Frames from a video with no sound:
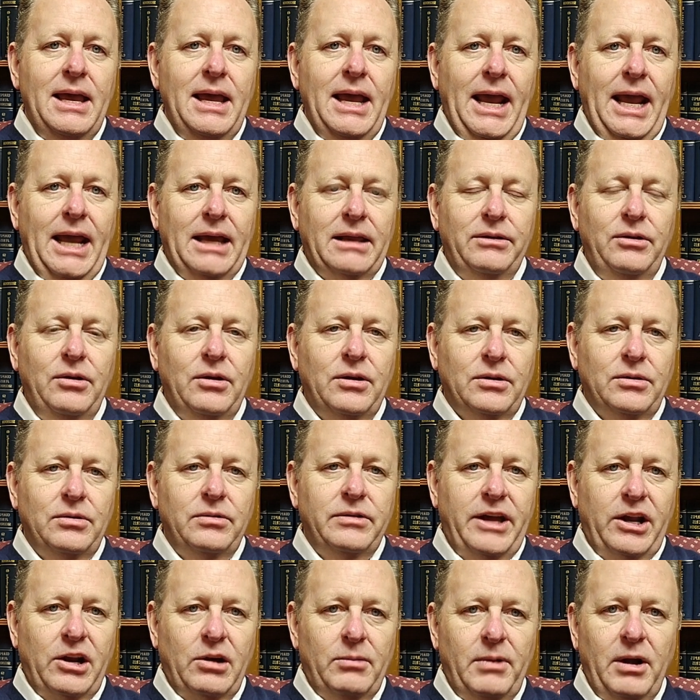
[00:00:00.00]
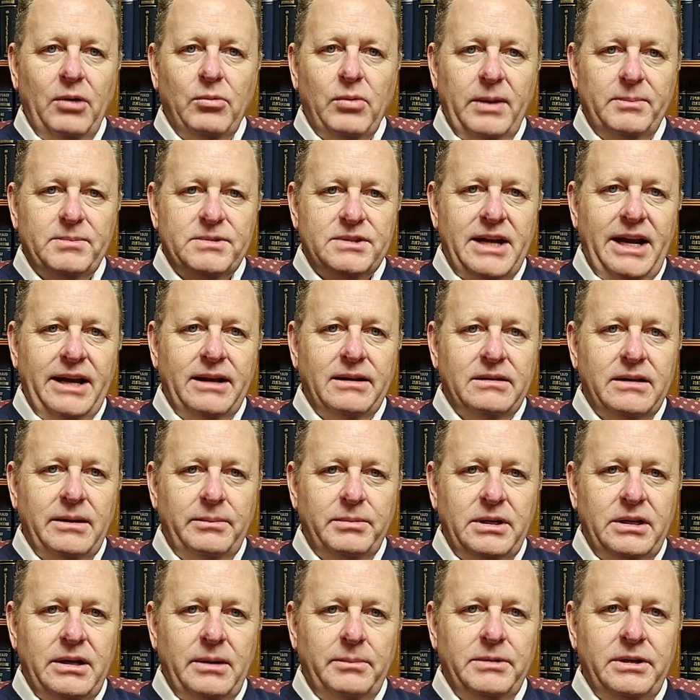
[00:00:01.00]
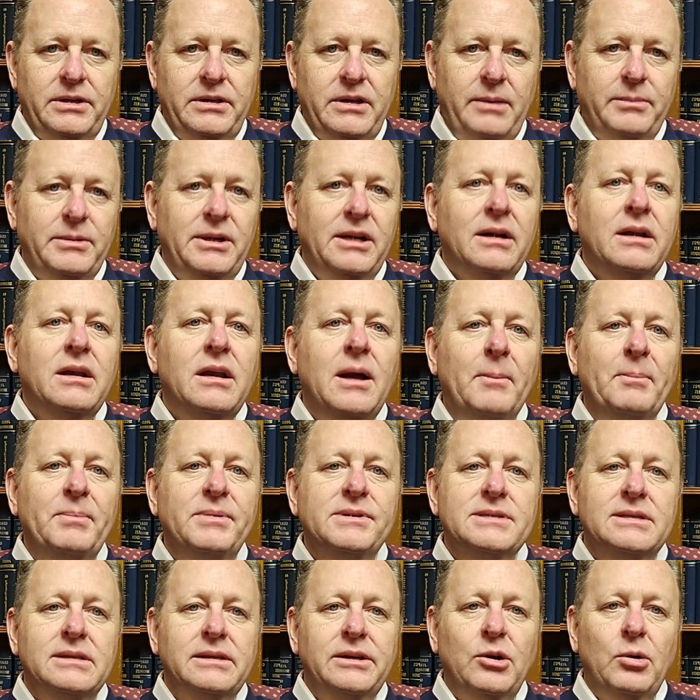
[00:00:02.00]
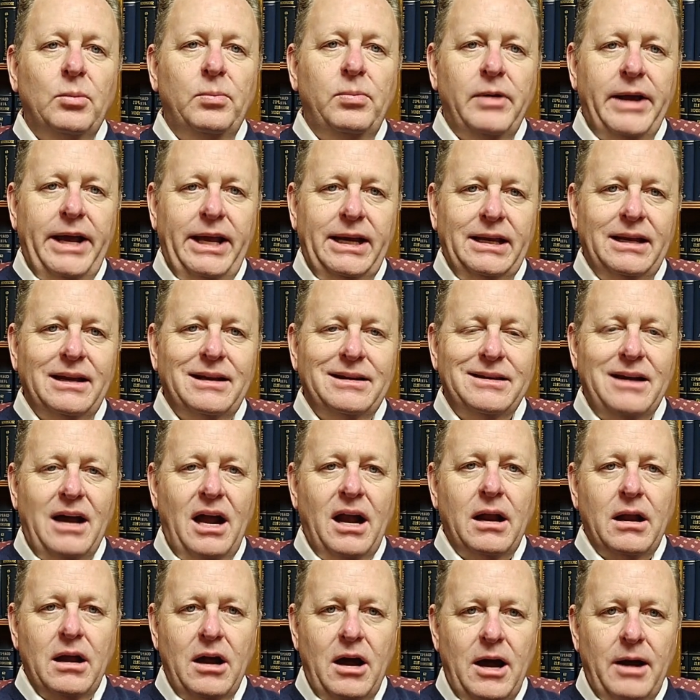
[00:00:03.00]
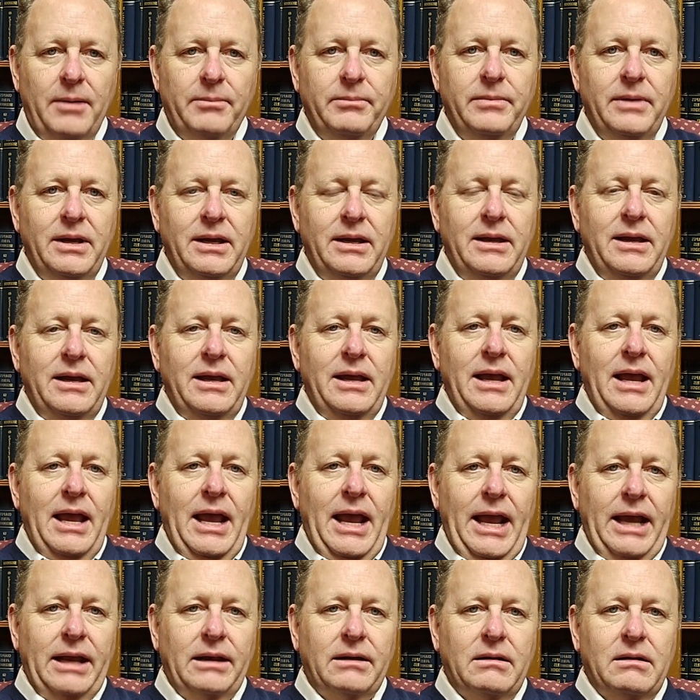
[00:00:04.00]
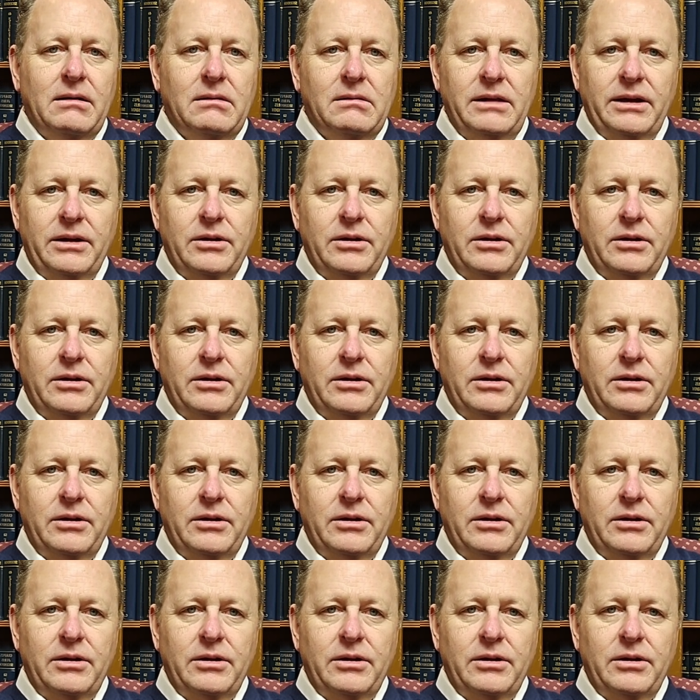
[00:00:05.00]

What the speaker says: And you can do that on my website, www.compasslegalplanning.com, and click